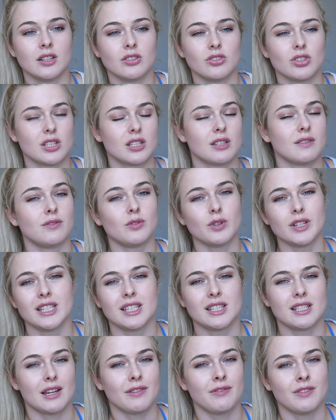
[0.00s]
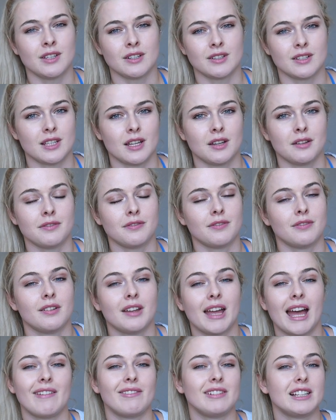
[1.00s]
Just avoid stuffing yourself.
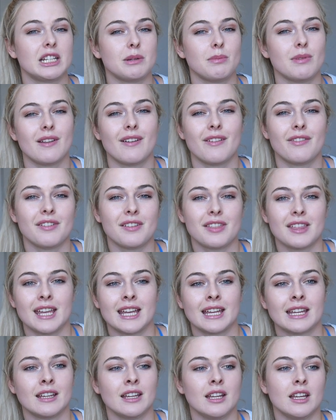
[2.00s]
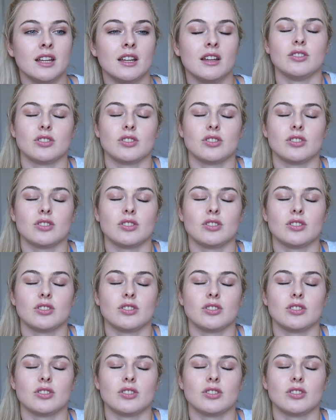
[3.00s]
Have a little bit of everything.